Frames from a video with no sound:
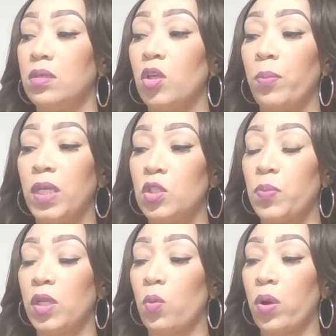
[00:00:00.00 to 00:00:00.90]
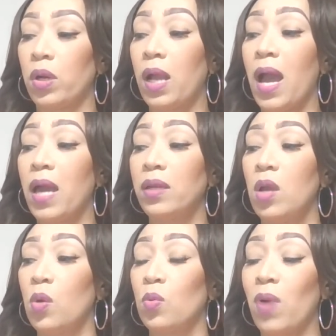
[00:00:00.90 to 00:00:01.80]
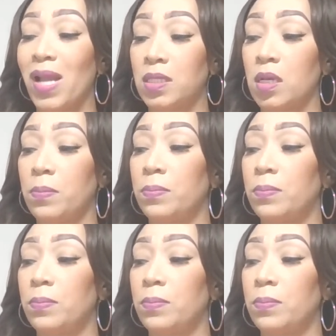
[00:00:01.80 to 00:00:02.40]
Dominion, speaking the word of God, rise up.